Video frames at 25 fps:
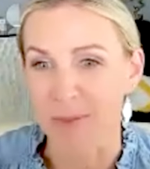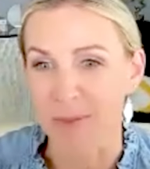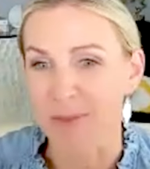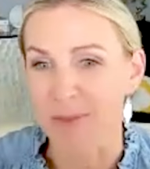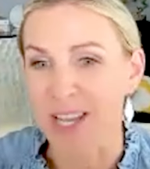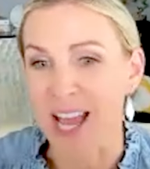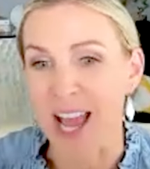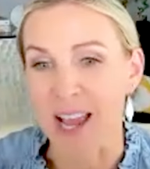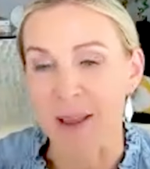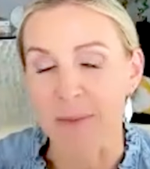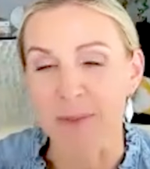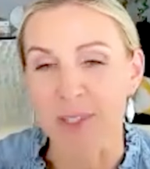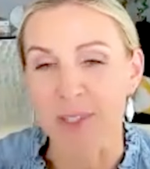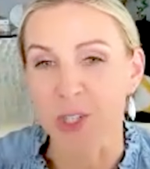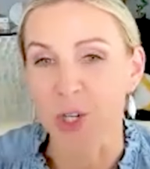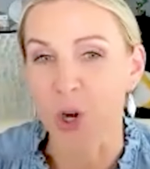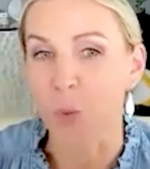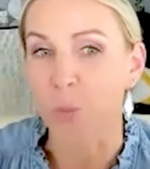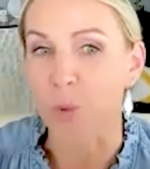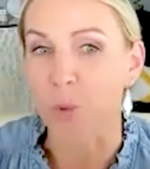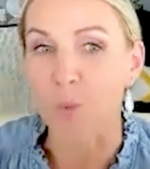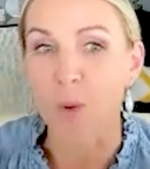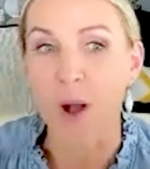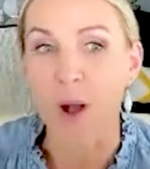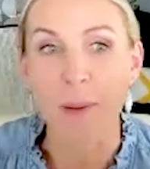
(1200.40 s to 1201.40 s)
sometimes? You
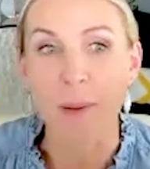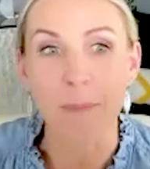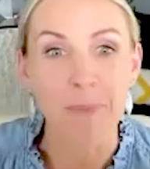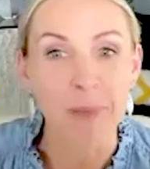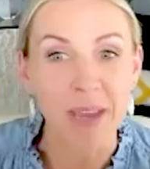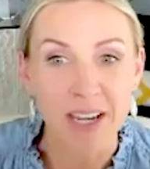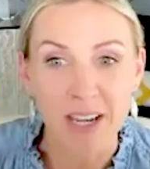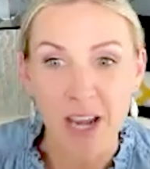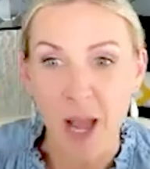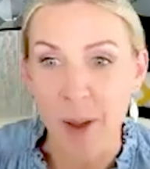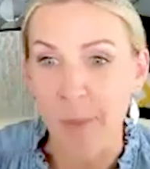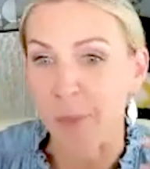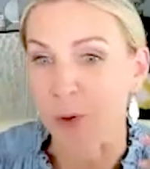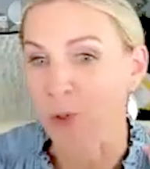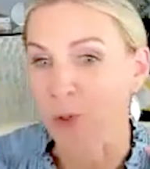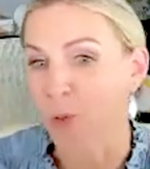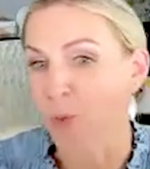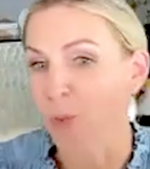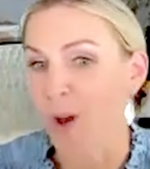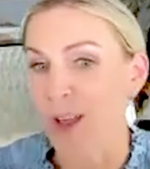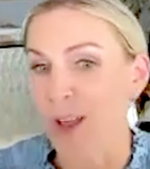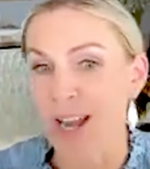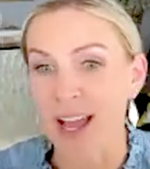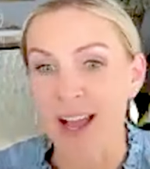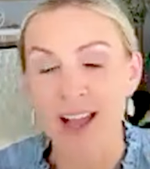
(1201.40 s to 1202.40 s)
know, we want big numbers. We
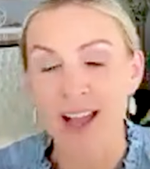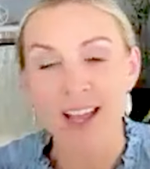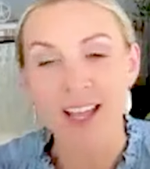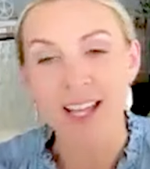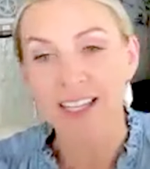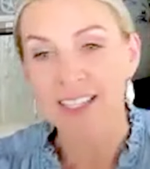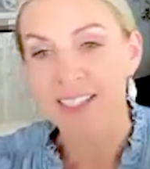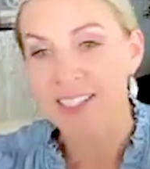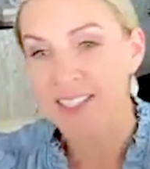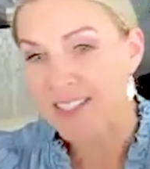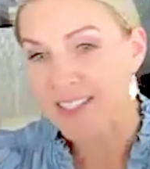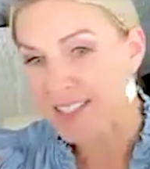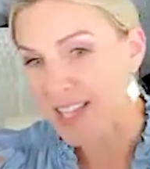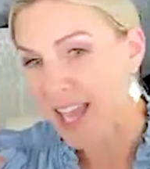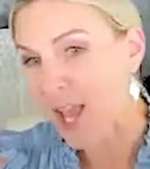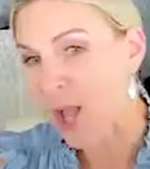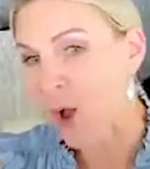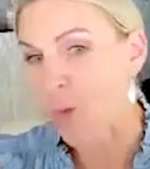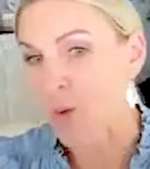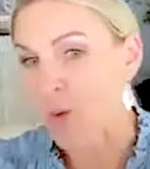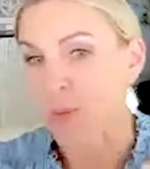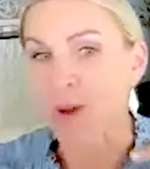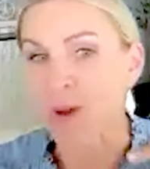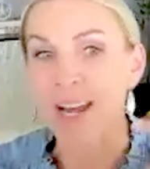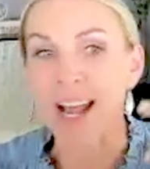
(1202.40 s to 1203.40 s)
want to
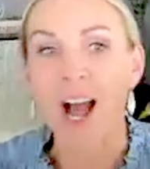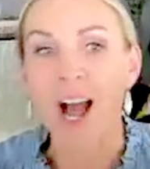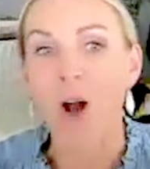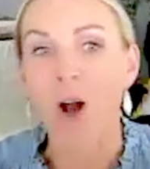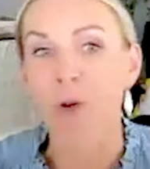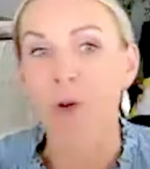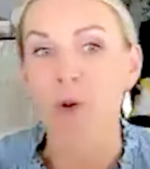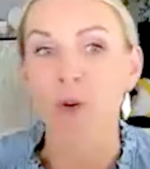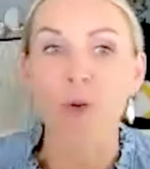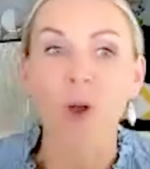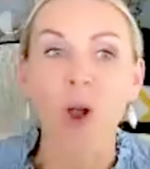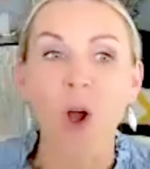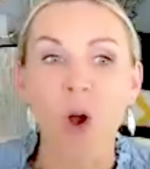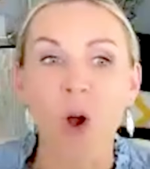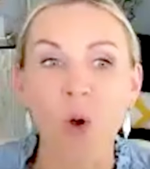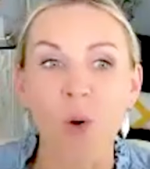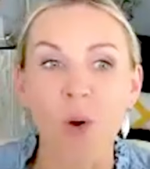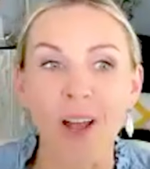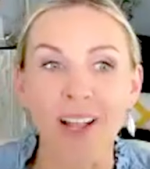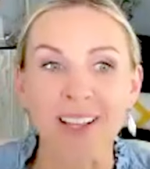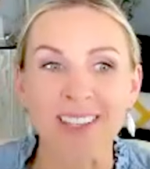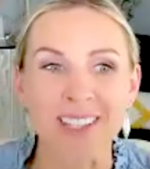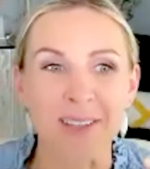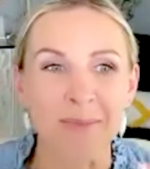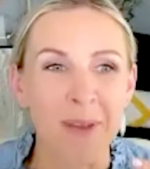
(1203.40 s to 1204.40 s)
scale. We want to outgrow.
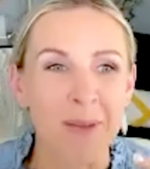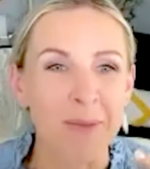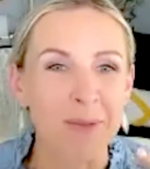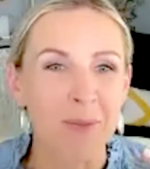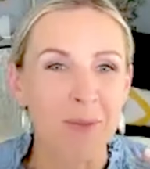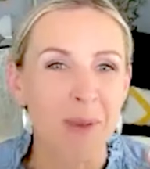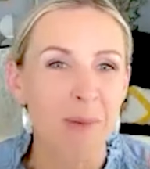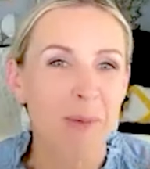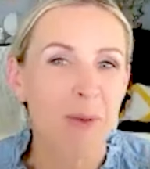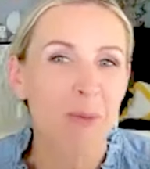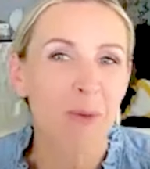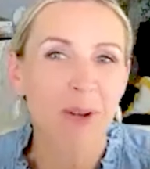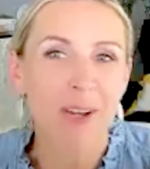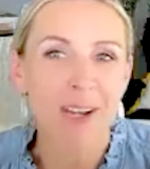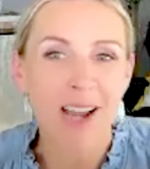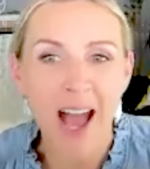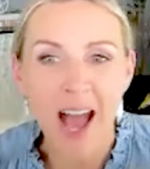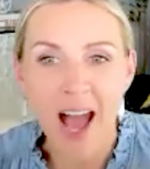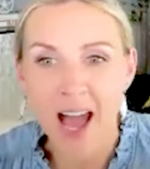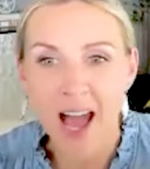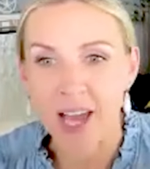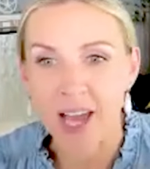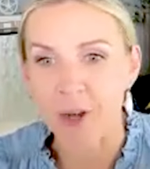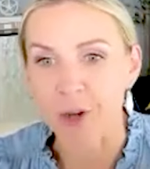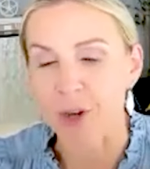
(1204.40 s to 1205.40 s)
And sometimes maybe we're
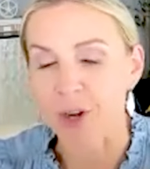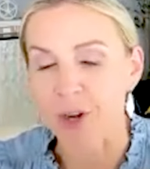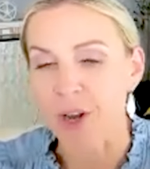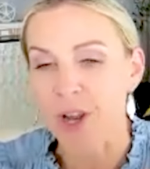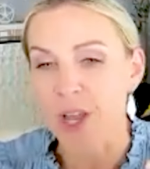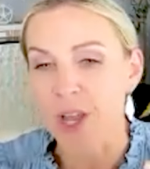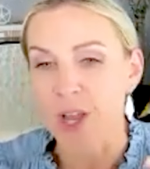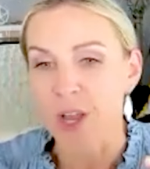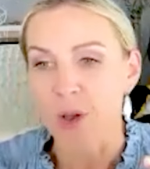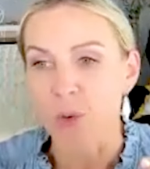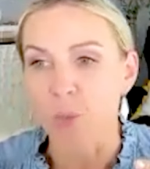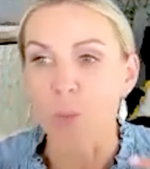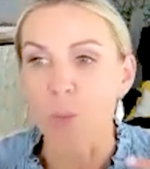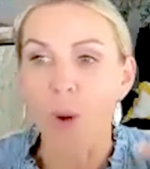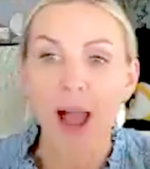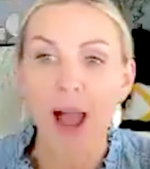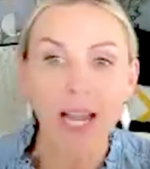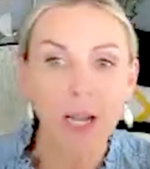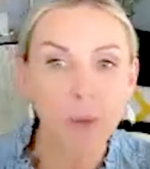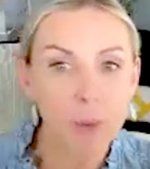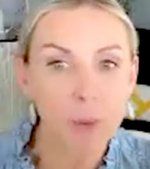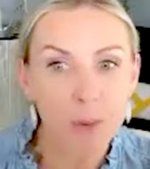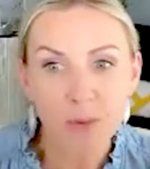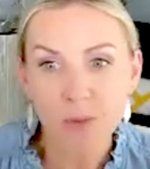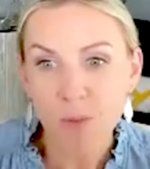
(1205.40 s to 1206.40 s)
not. Or why
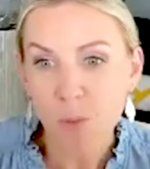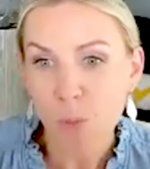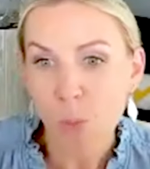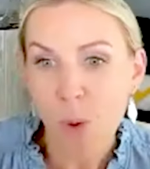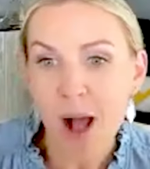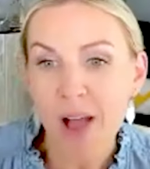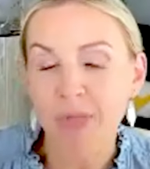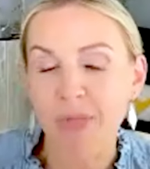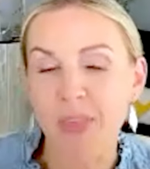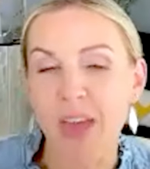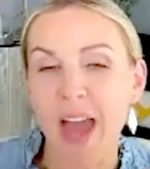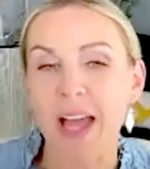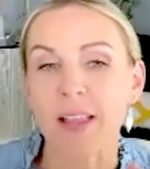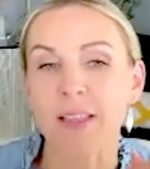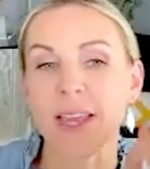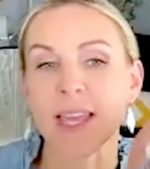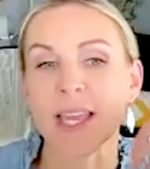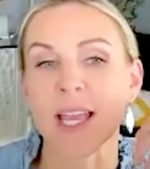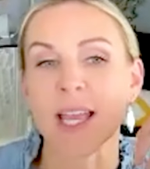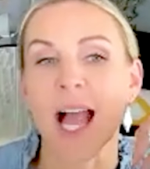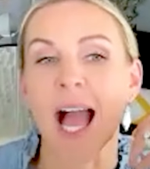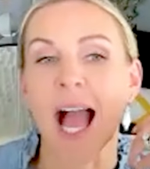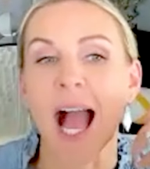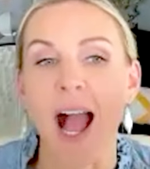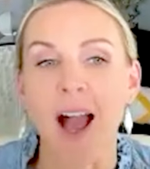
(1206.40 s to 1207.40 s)
do we even want that?
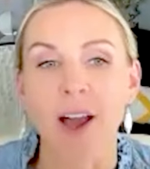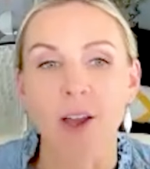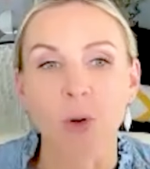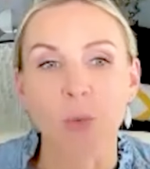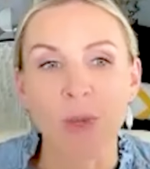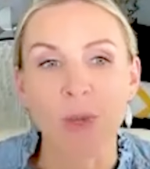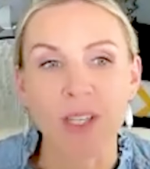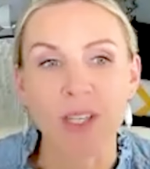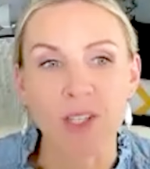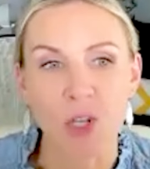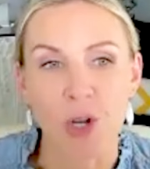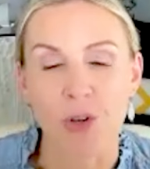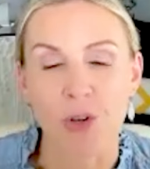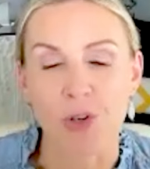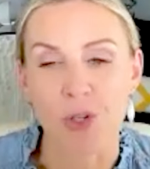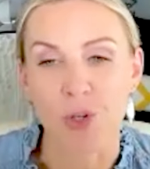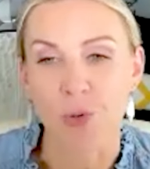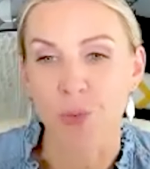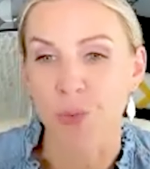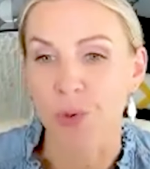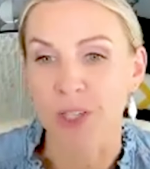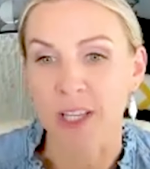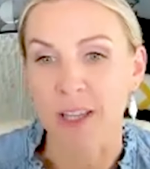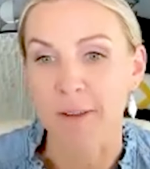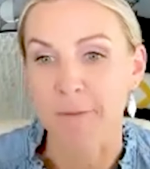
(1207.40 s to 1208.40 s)
Like, how do we start
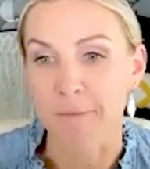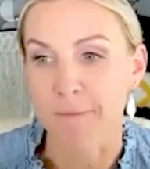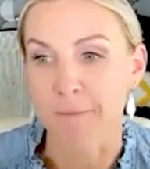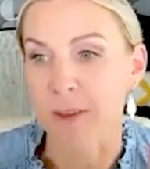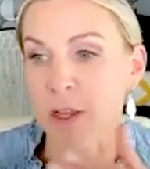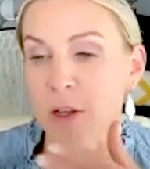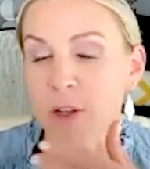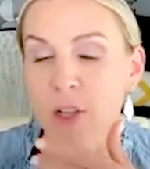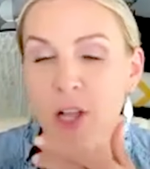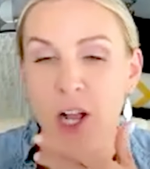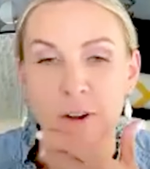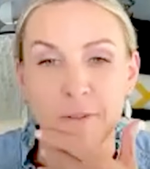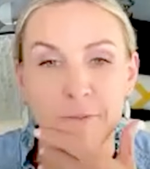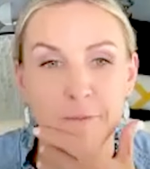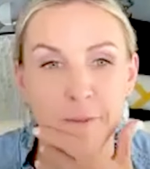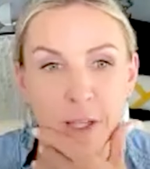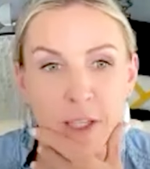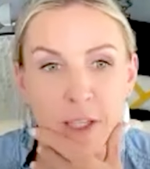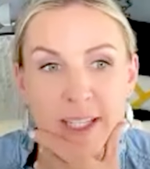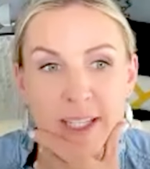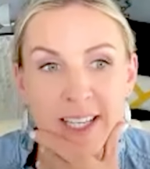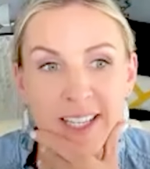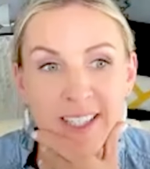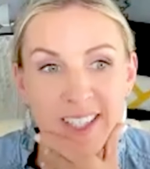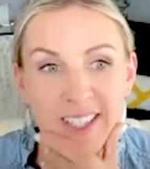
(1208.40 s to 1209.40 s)
to really feel our
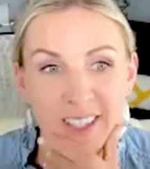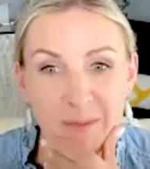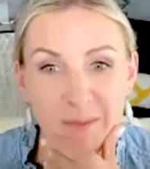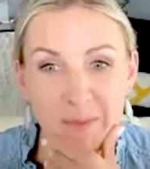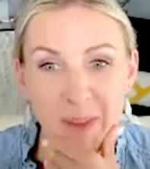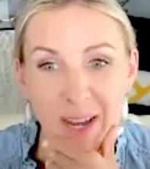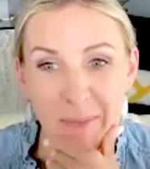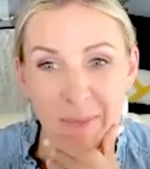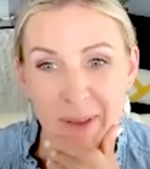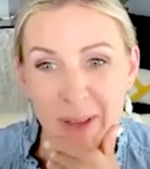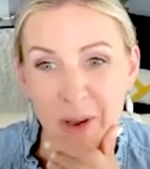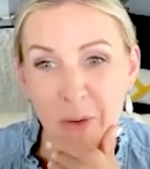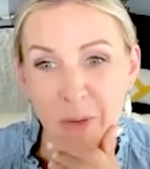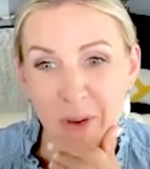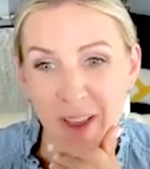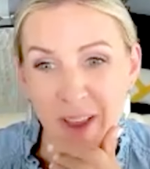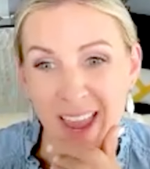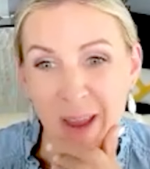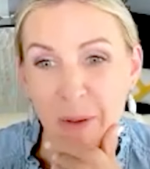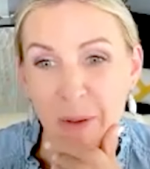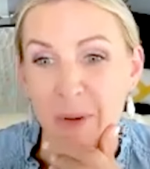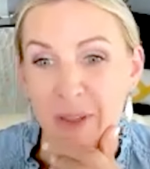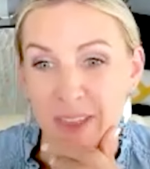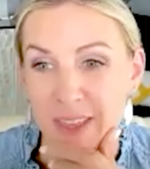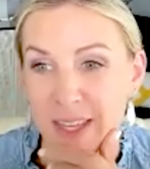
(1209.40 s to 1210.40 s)
feelings and be
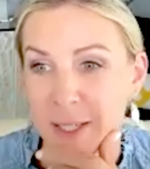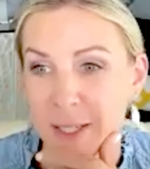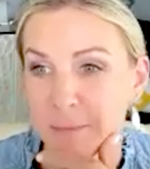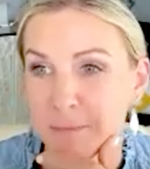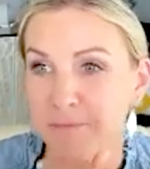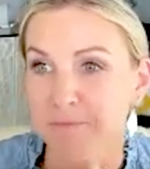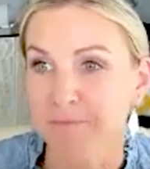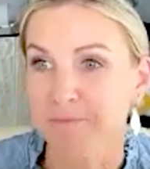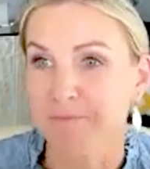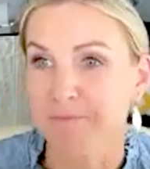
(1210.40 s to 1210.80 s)
okay with it?